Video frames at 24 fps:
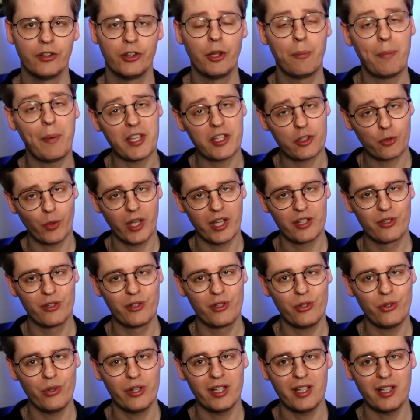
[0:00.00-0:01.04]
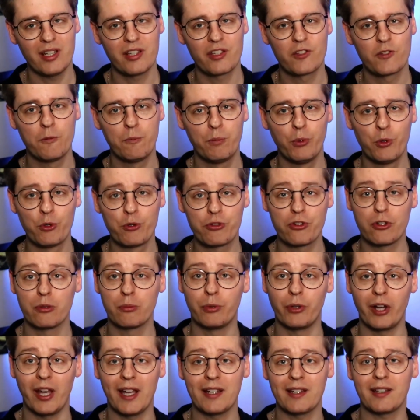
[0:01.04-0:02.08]
The best way to do it is to boost your
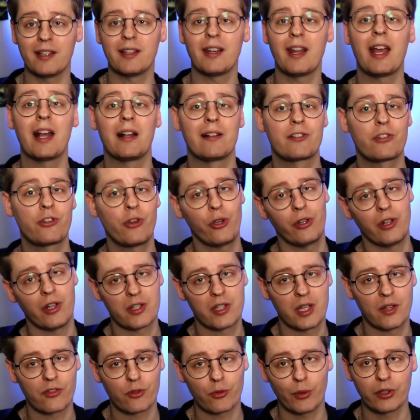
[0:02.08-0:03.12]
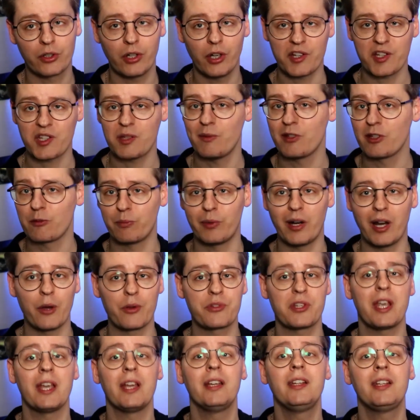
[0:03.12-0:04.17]
brand in alternatives when customers
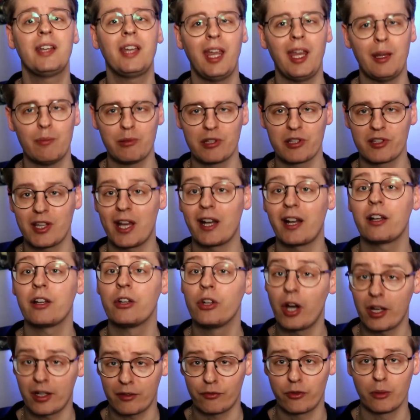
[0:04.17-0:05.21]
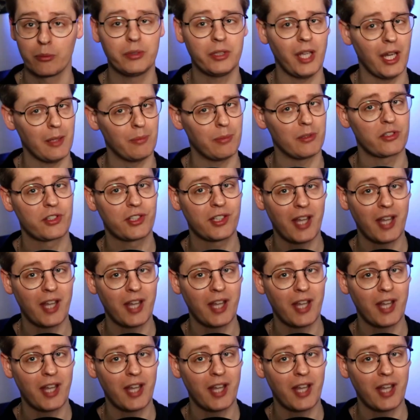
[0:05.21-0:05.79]
browse any cables that are not from Gables